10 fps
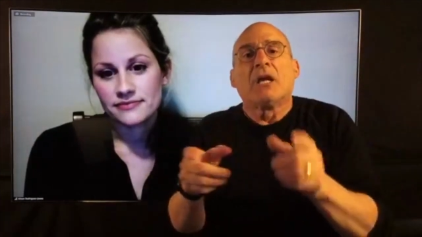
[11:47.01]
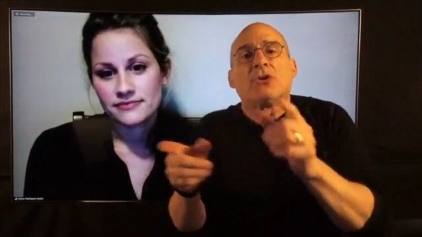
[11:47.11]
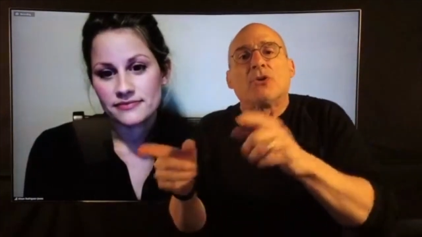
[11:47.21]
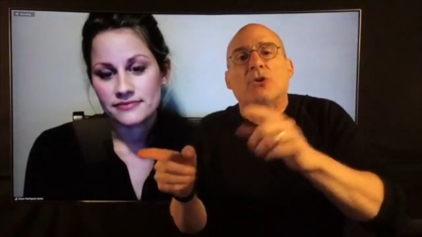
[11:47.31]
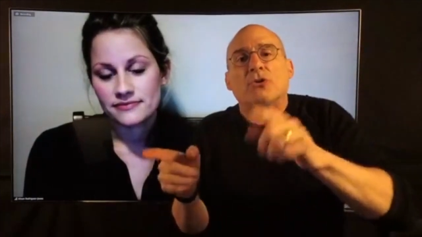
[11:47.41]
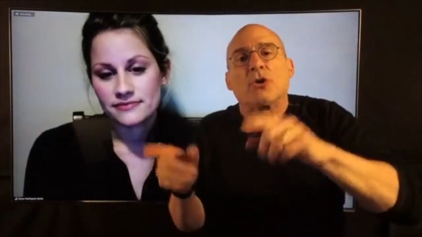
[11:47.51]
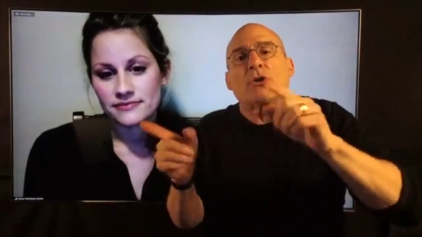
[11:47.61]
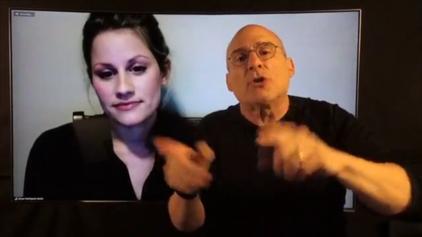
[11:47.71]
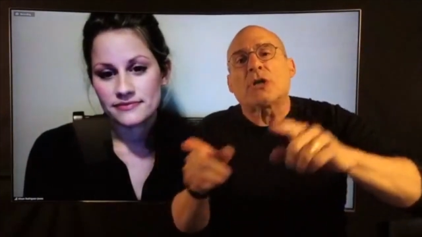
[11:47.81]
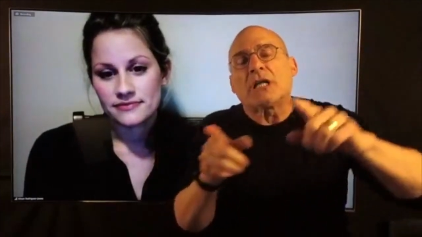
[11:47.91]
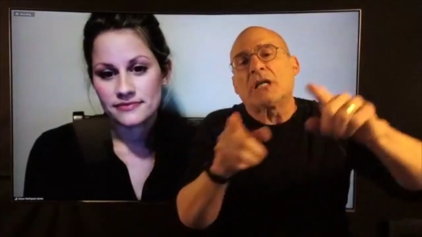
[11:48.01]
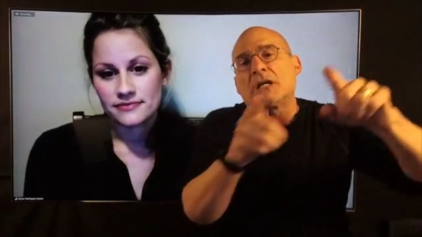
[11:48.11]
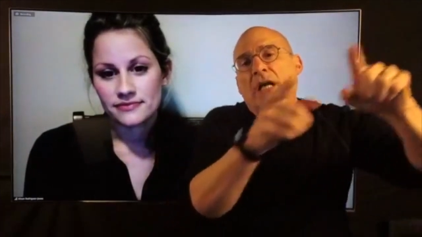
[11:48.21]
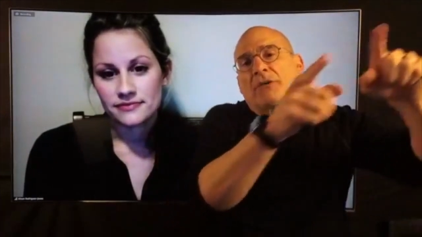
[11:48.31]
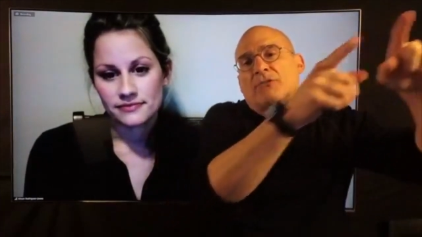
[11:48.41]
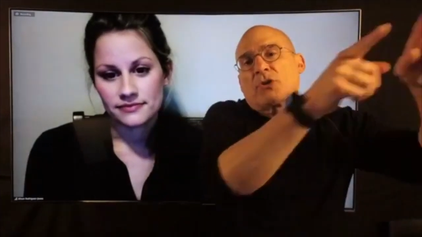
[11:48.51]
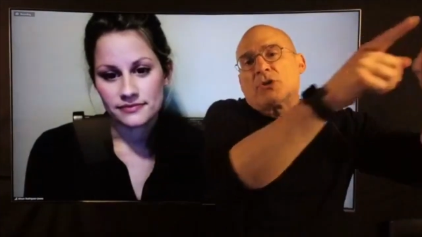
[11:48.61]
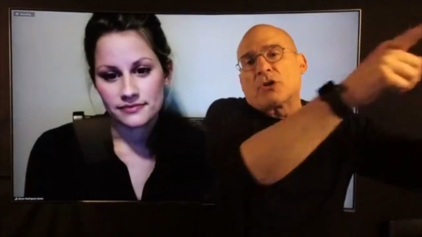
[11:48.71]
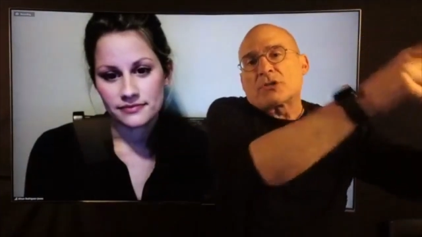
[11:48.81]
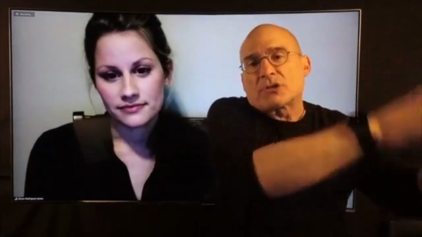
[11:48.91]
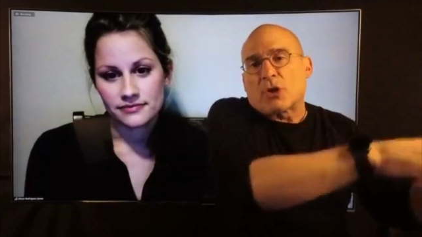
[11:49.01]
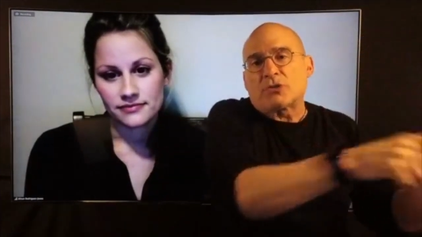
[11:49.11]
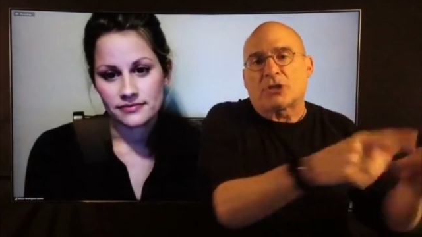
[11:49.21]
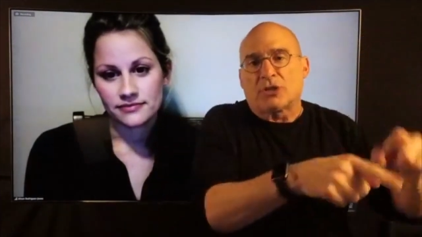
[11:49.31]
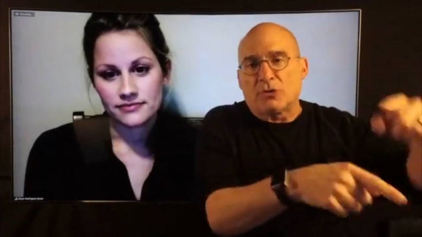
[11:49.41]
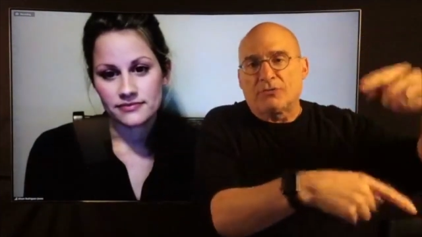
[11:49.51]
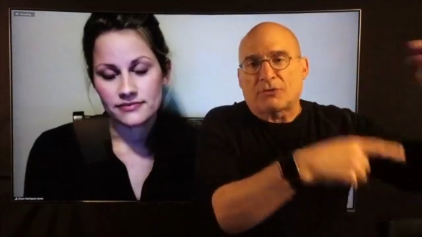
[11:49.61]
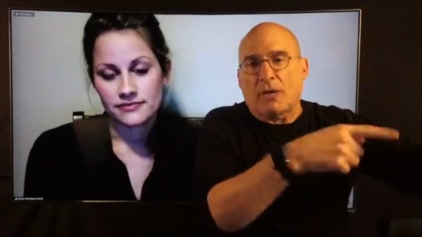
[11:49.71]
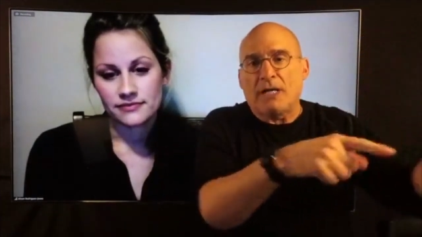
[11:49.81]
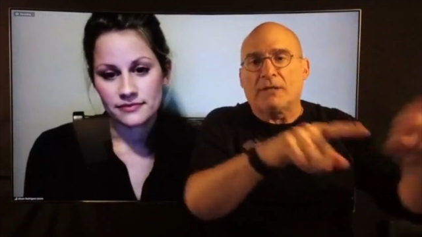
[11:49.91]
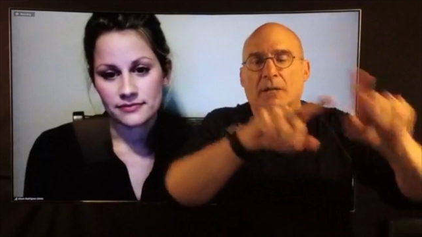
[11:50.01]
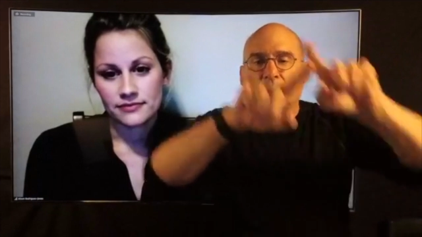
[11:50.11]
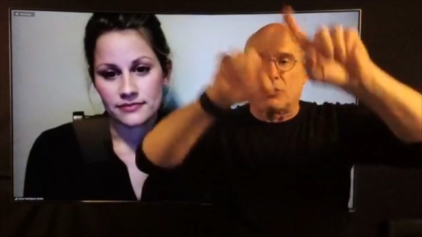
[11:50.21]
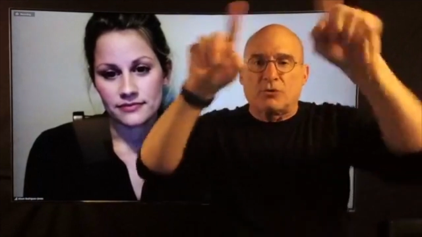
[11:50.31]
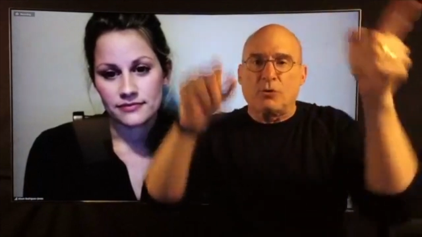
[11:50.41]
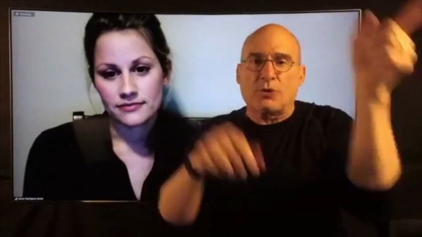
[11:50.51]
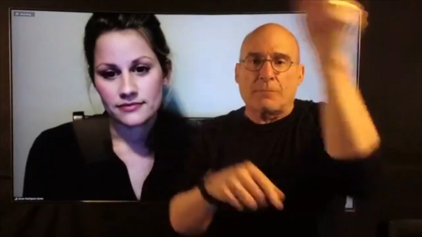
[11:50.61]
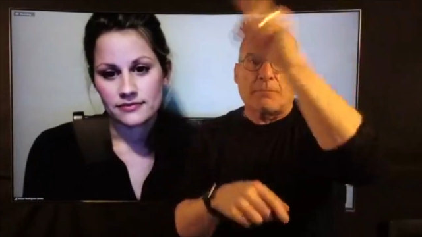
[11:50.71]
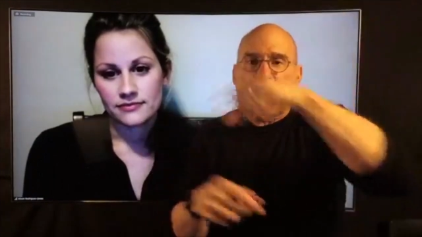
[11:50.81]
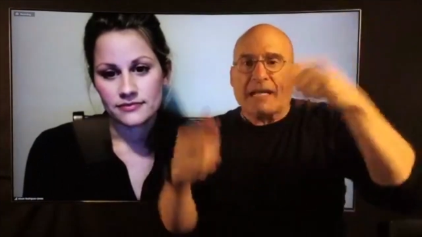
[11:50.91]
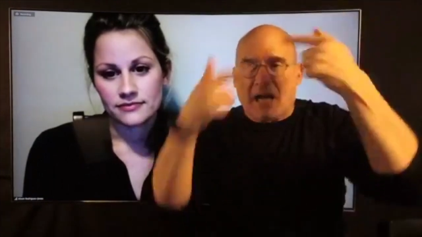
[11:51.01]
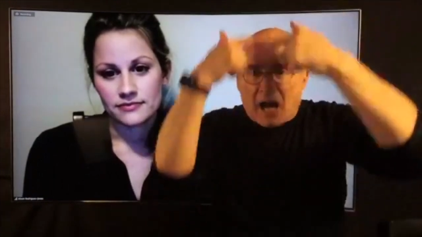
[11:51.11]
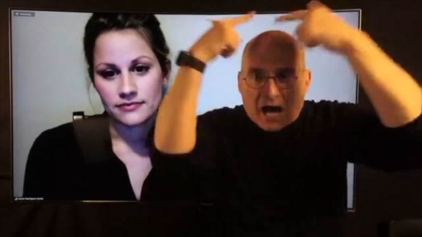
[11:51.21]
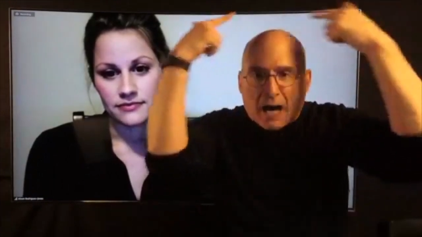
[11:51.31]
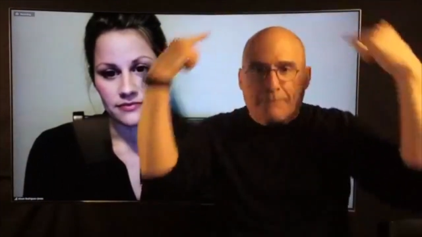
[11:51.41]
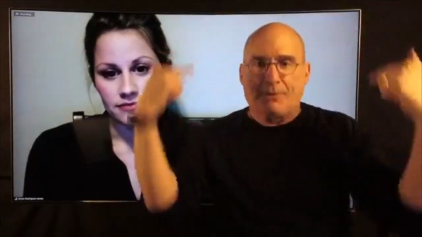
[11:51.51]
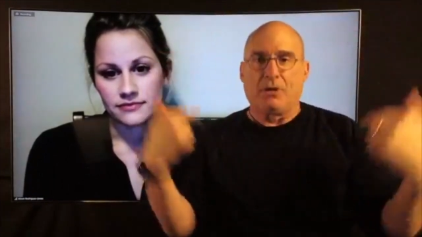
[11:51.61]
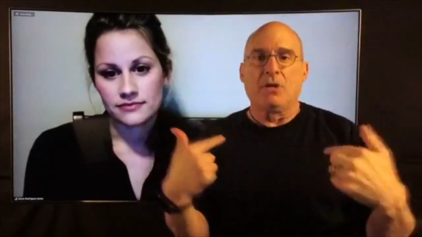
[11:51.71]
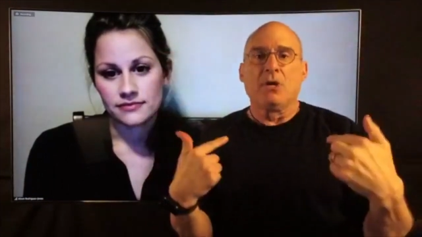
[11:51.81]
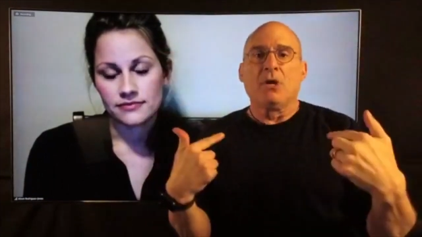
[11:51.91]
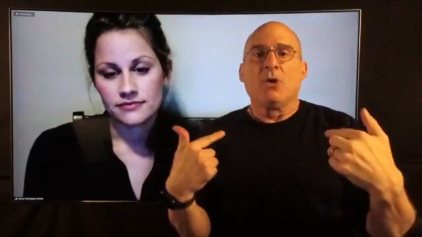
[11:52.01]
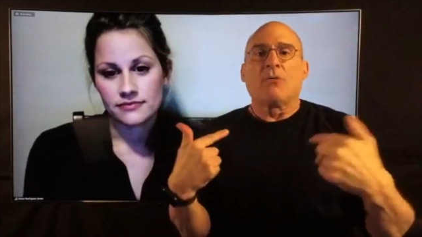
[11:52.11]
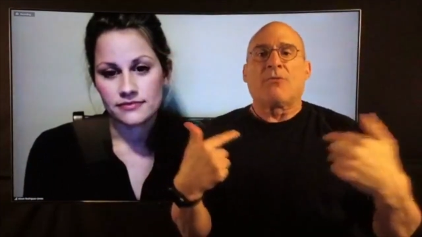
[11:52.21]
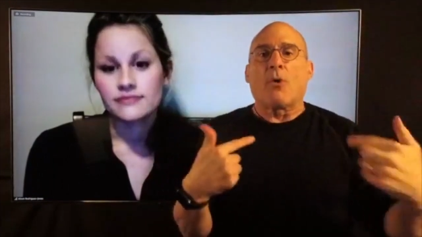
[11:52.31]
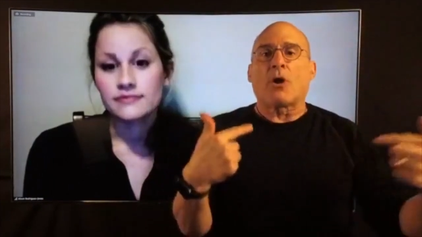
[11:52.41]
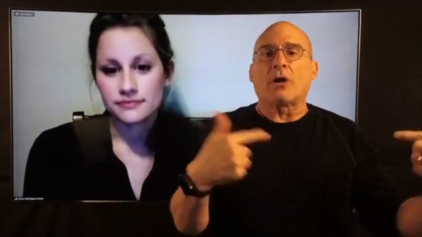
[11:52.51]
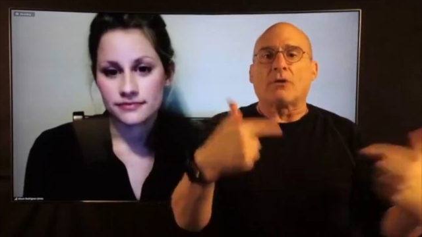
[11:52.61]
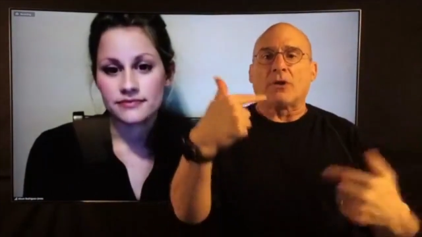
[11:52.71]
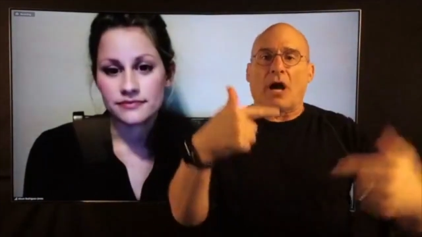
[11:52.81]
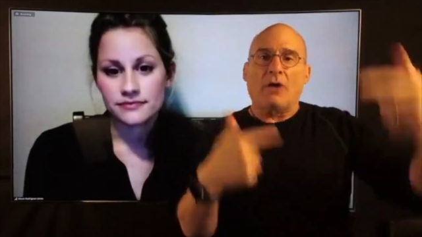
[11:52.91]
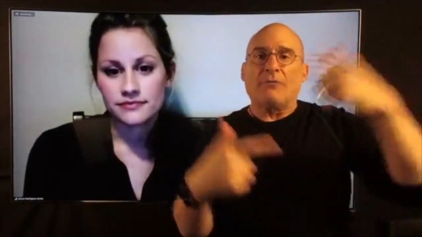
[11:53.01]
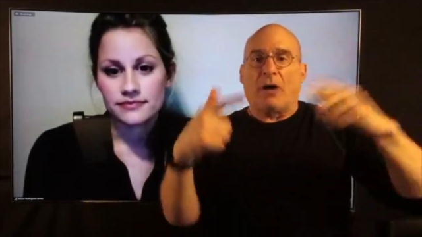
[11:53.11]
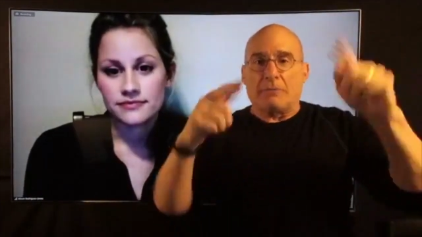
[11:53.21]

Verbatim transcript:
Speaker 1: You're, you're looking to your associate. You've trained them to do the makeup for of